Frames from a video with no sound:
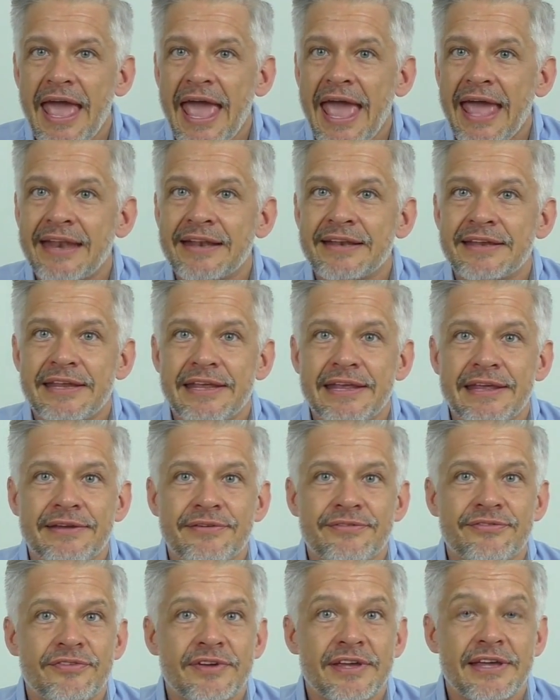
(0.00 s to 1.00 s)
And
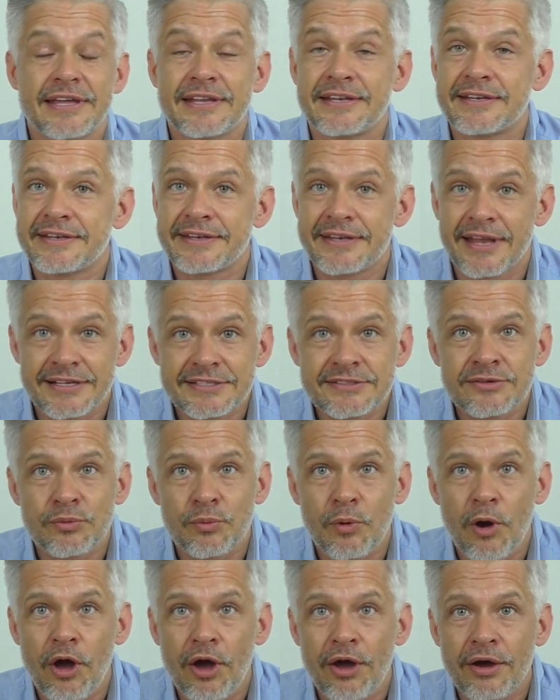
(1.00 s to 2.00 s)
if it doesn't
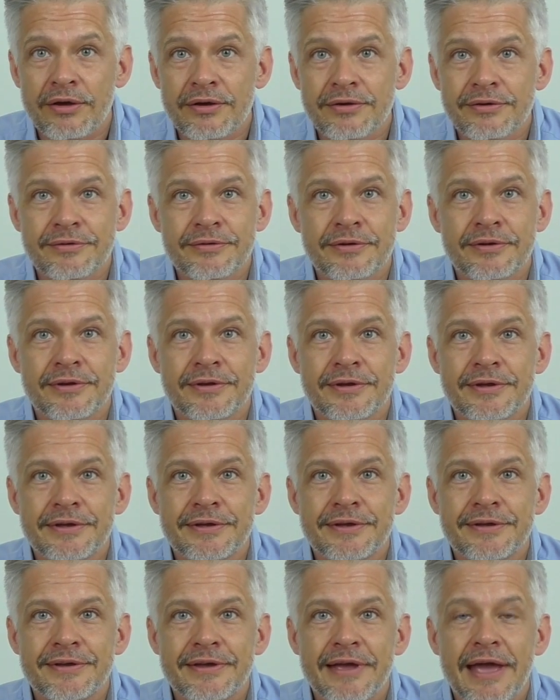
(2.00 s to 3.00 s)
work,
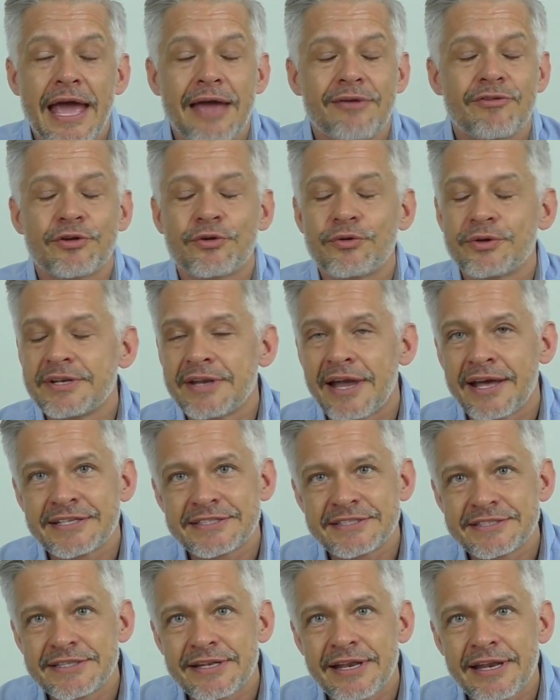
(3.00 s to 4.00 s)
have a good
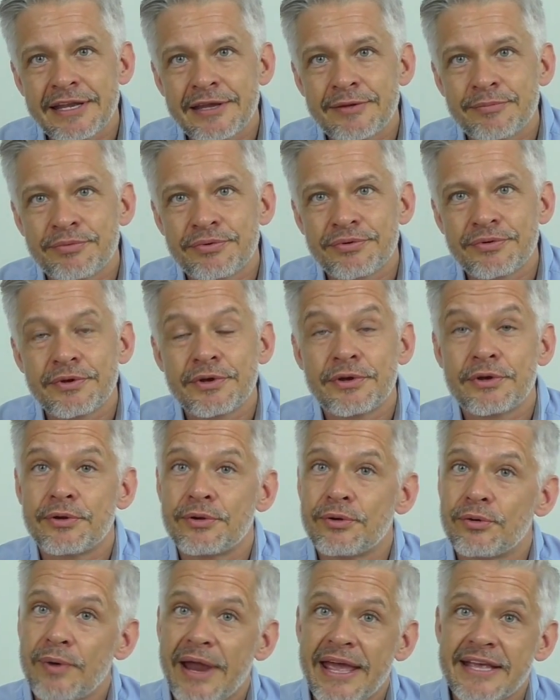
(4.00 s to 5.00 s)
night's sleep,
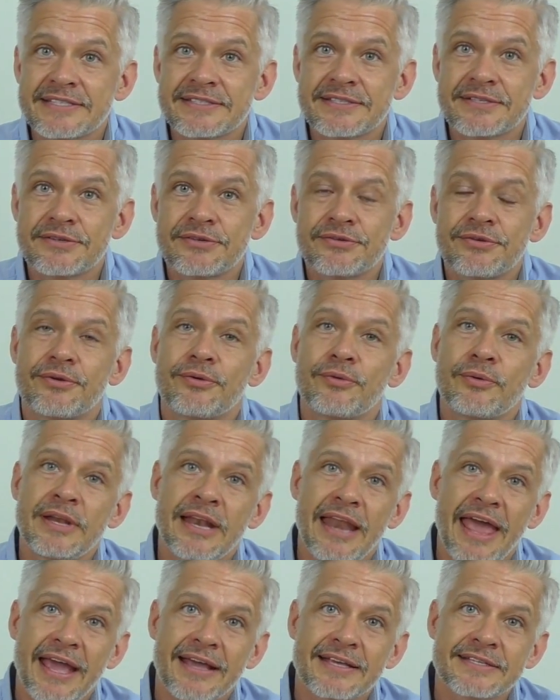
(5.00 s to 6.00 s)
rest,
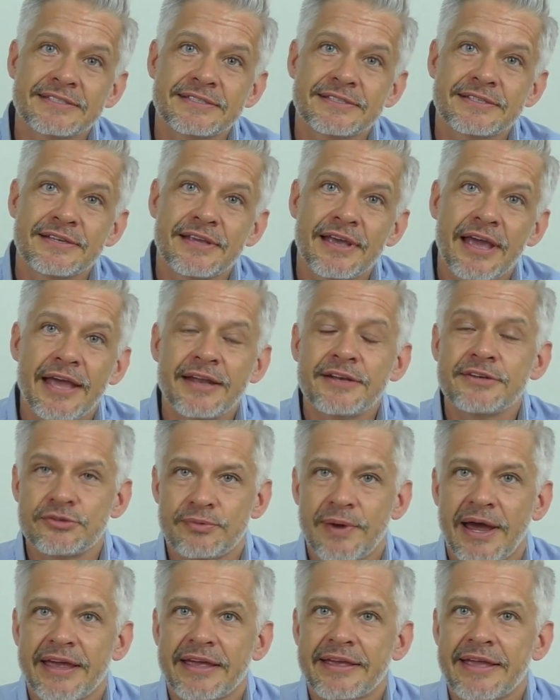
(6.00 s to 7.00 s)
relax, and
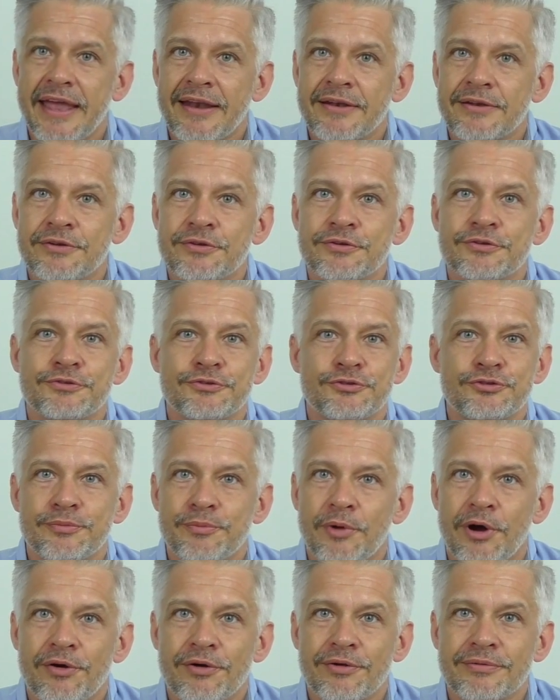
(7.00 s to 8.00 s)
try again
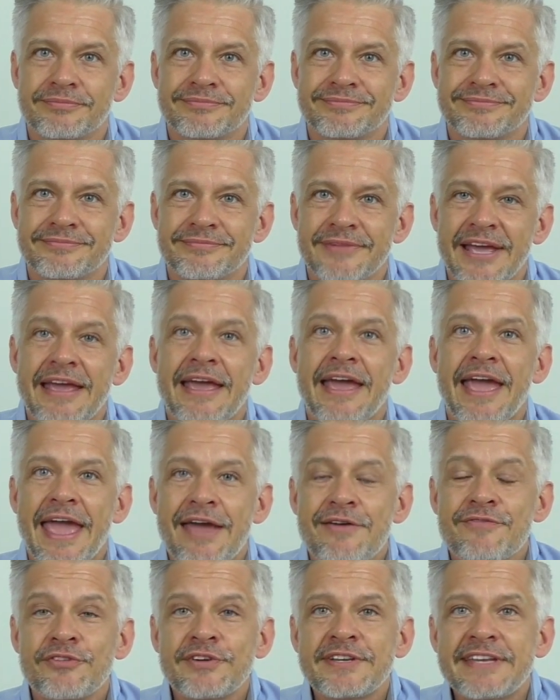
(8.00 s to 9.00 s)
tomorrow.
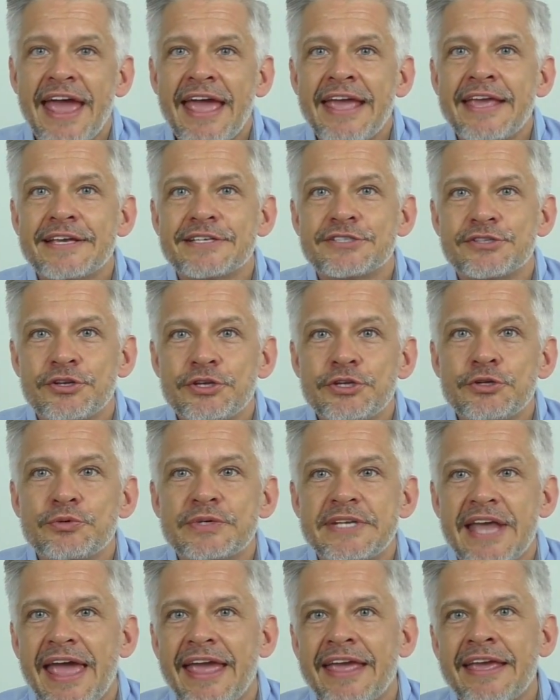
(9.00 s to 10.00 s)
Every day is a new
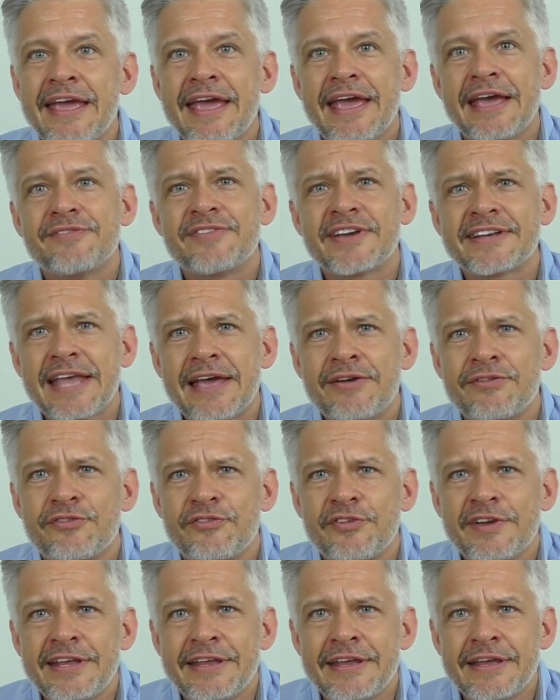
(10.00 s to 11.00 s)
day. In fact,
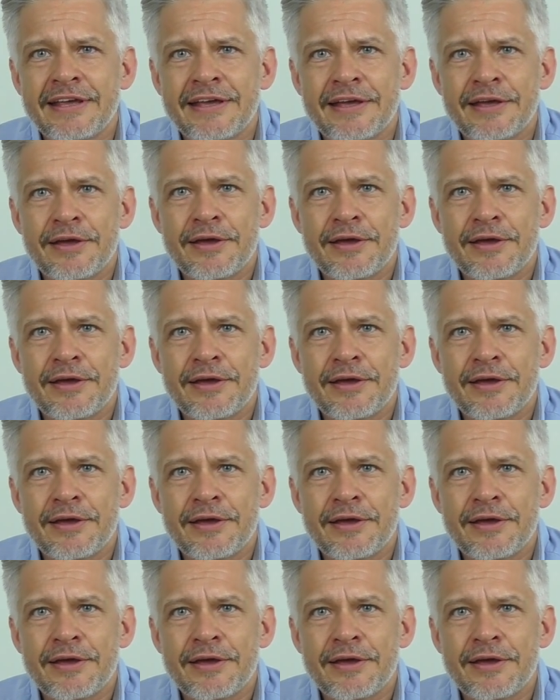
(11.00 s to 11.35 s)
every